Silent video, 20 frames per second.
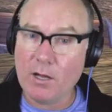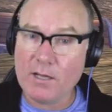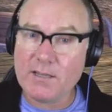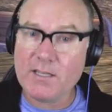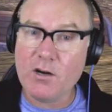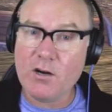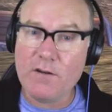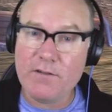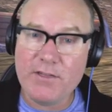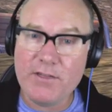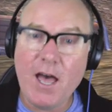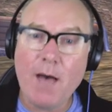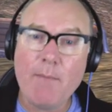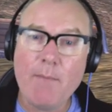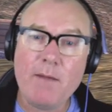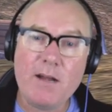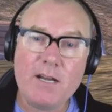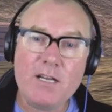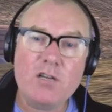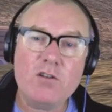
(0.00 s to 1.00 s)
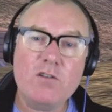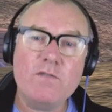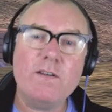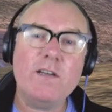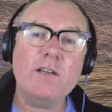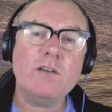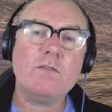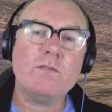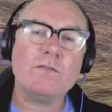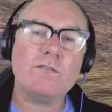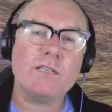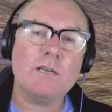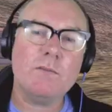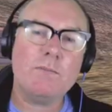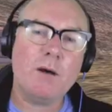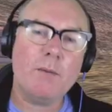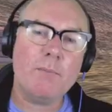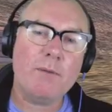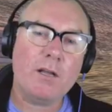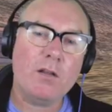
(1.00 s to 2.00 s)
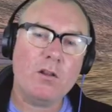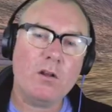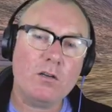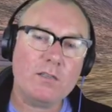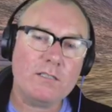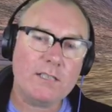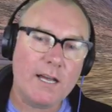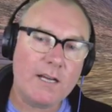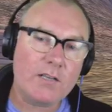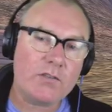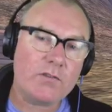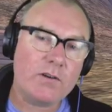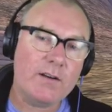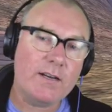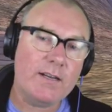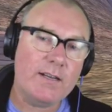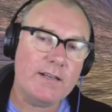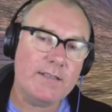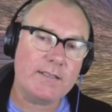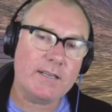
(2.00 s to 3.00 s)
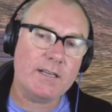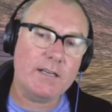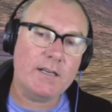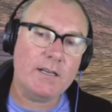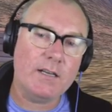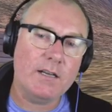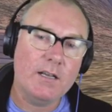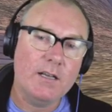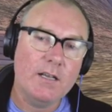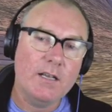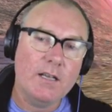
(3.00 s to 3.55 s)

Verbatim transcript: Like there are that many new vehicles that are popping along, tech trees and